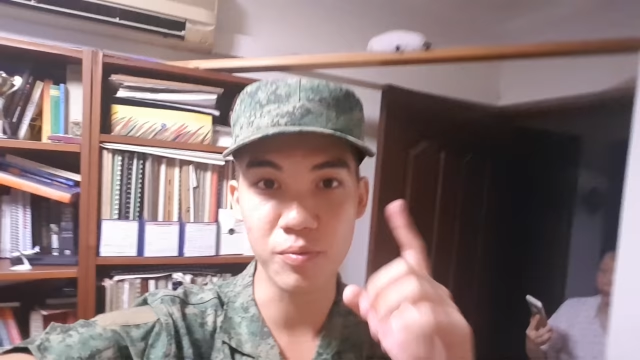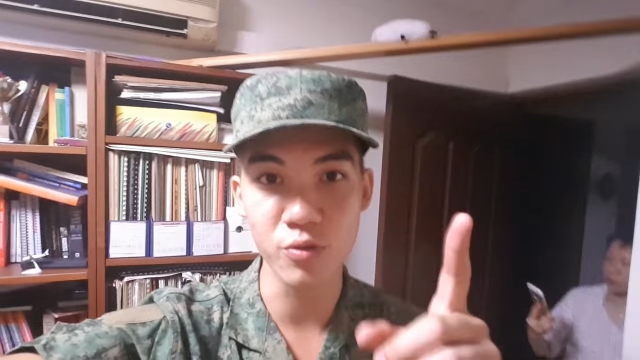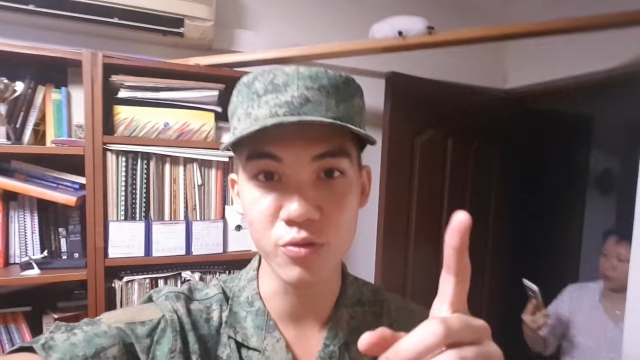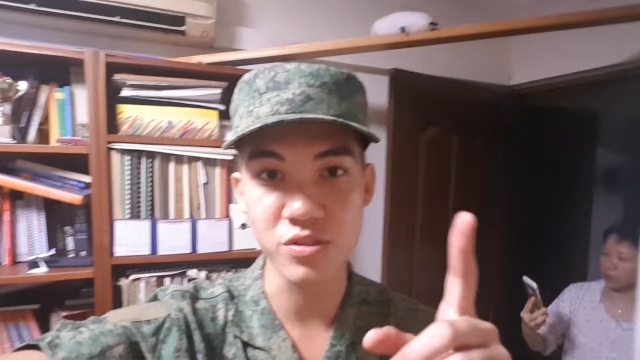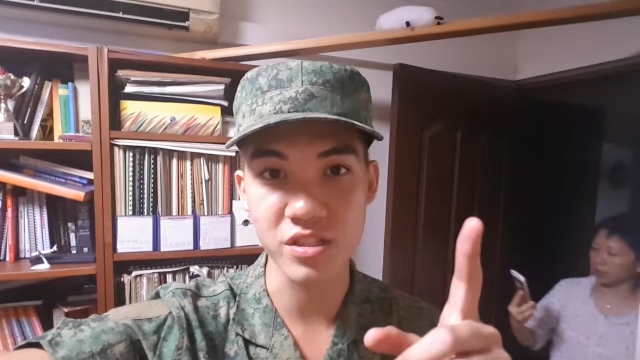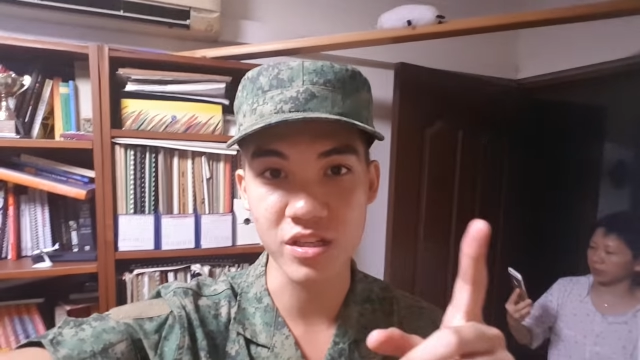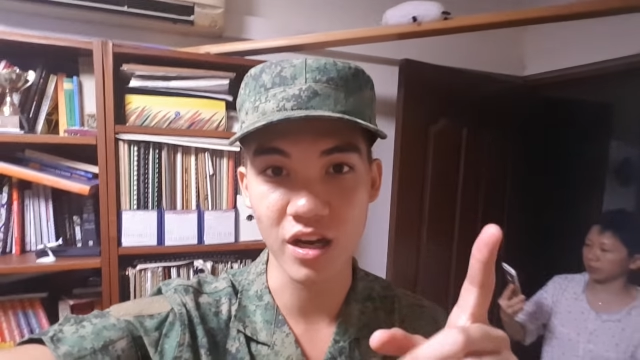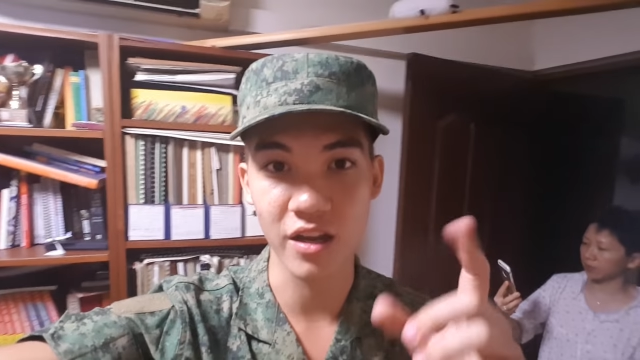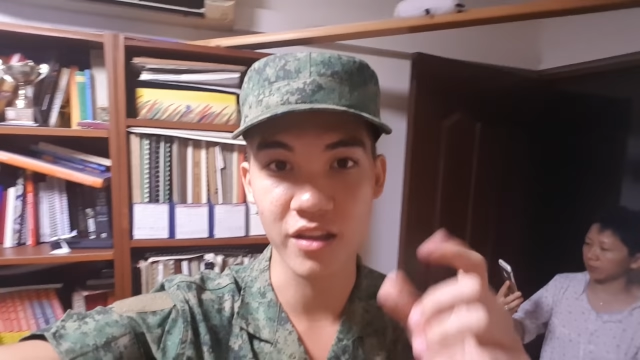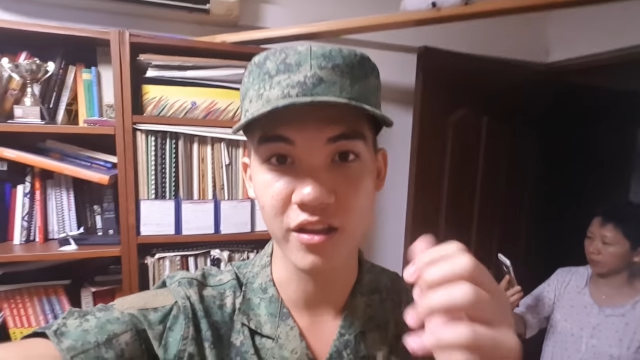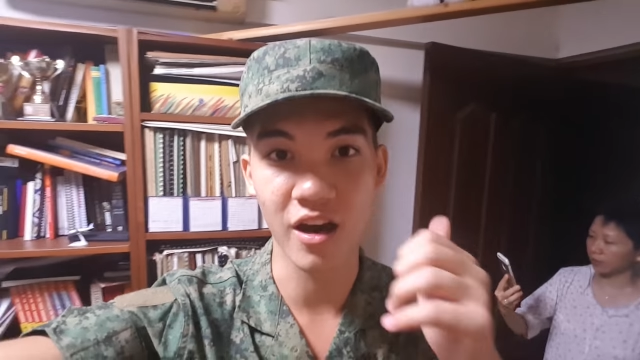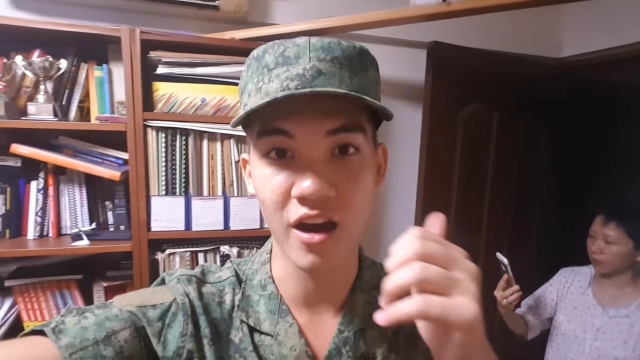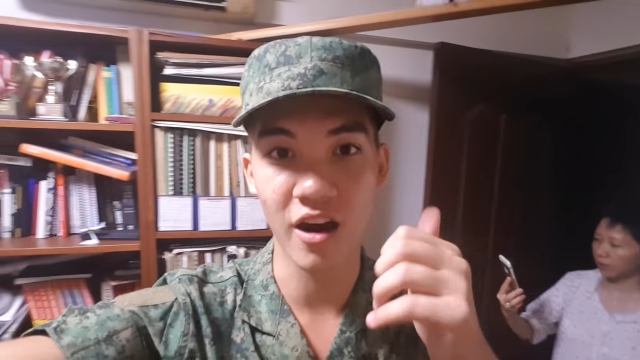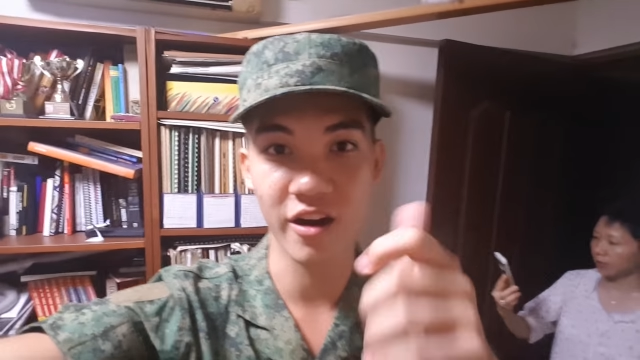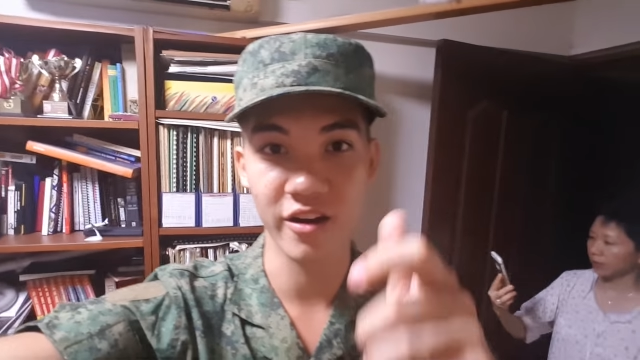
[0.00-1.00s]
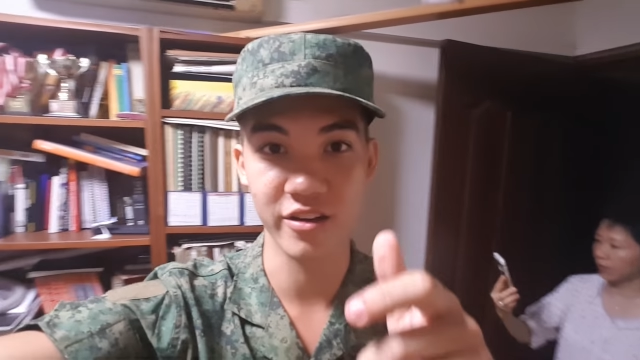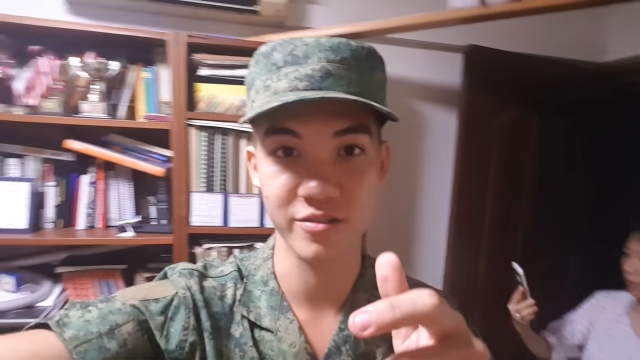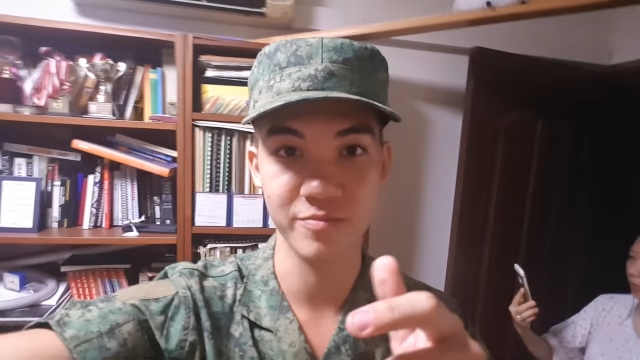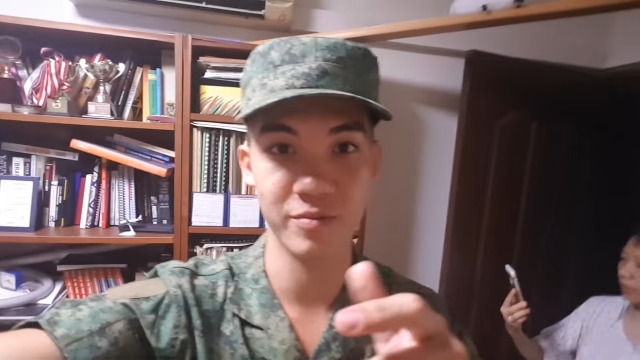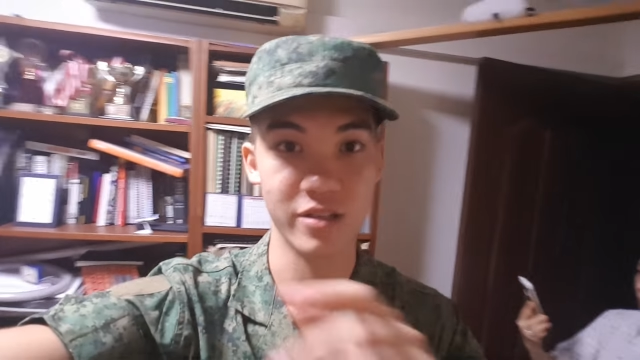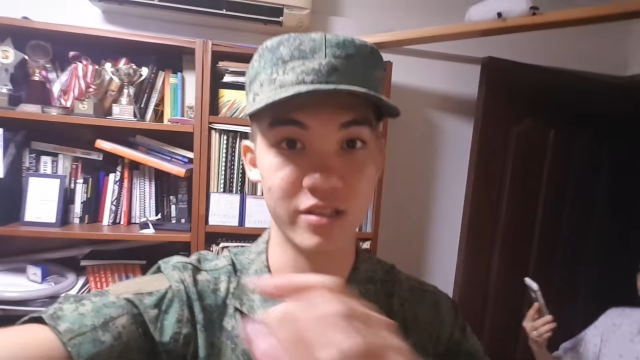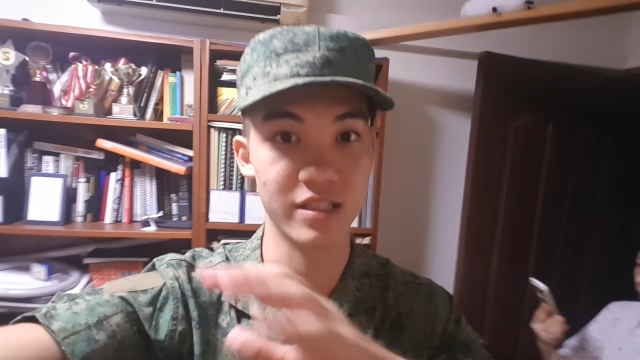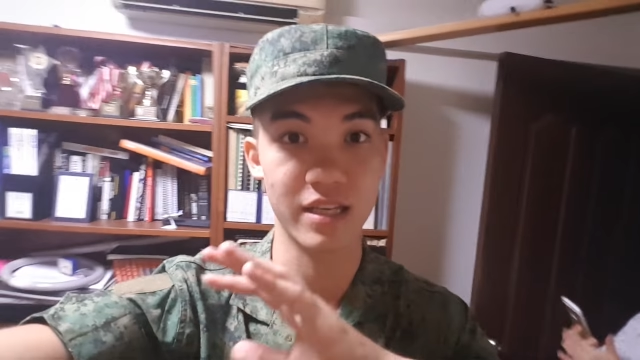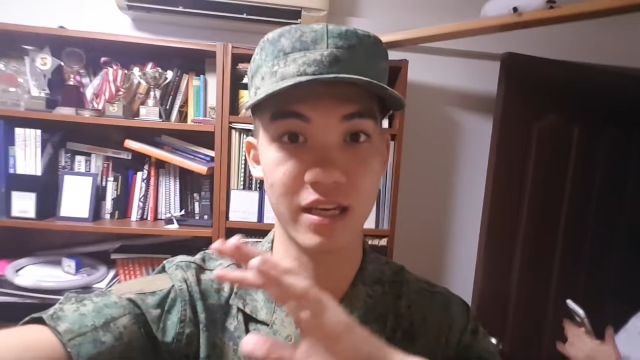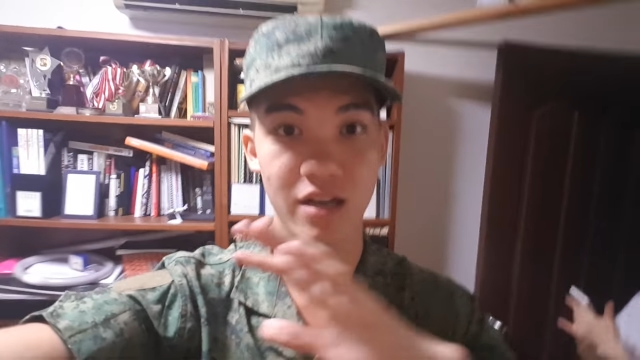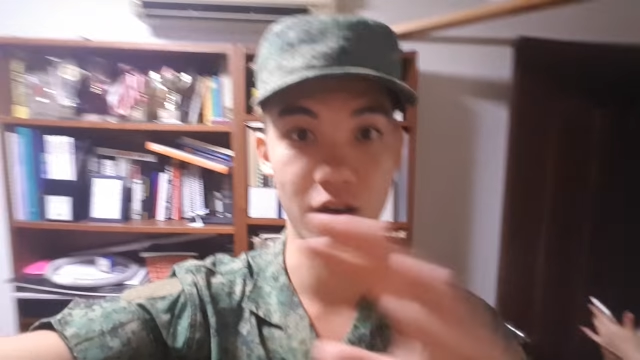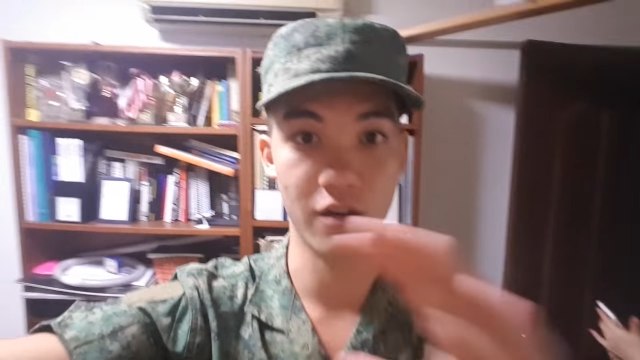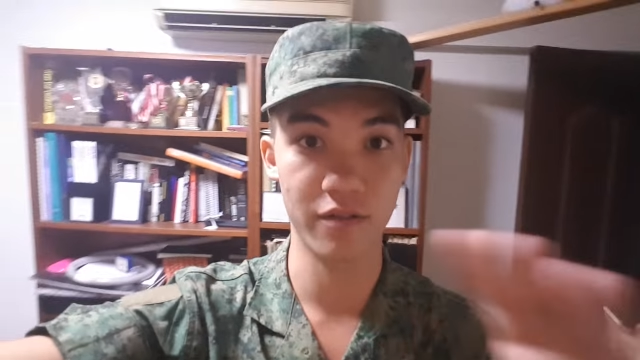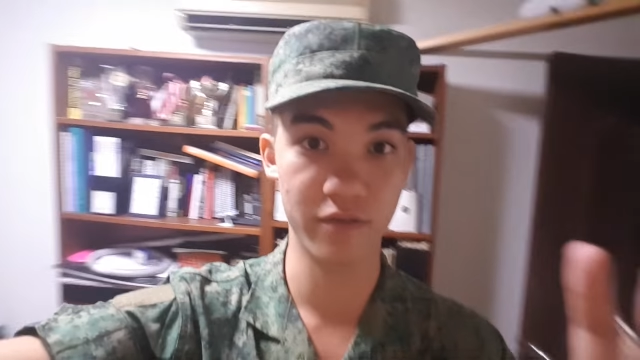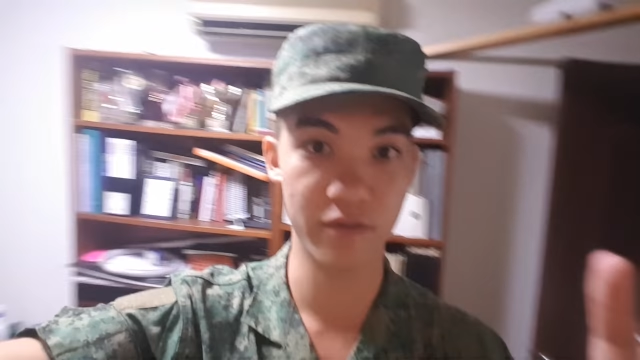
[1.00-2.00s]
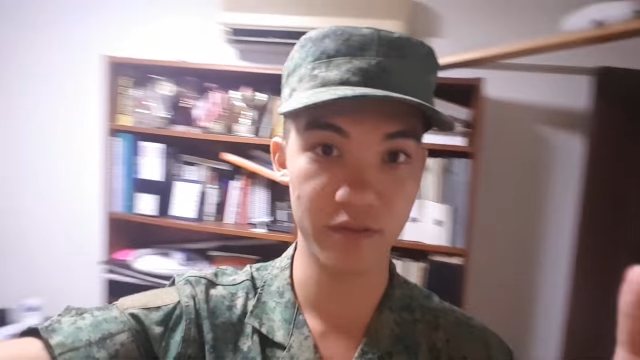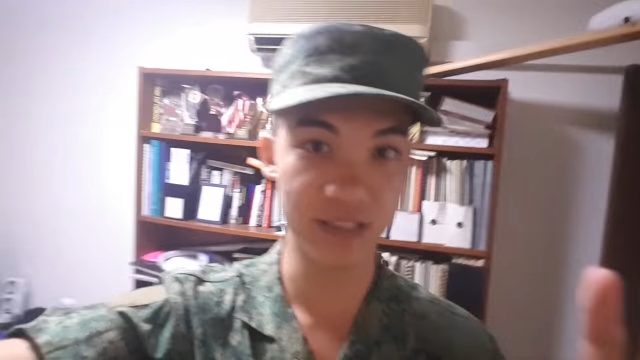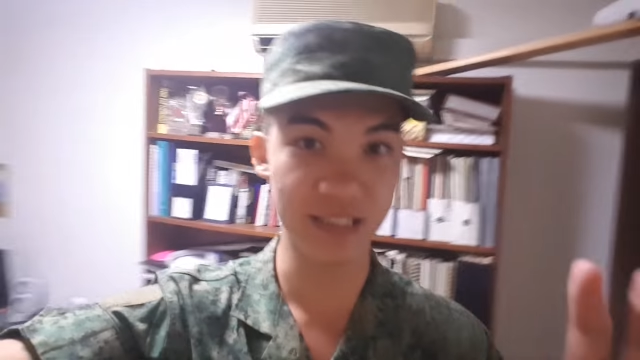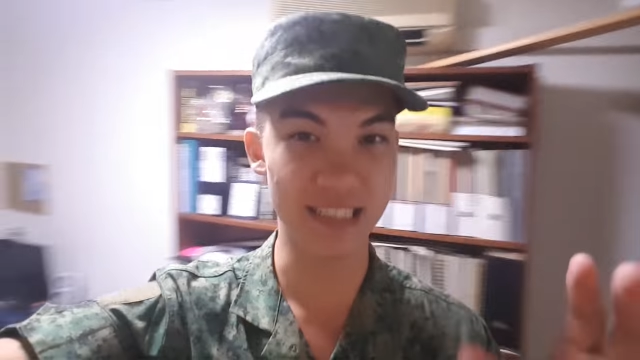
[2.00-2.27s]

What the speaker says: Boots are the hardest part to get off.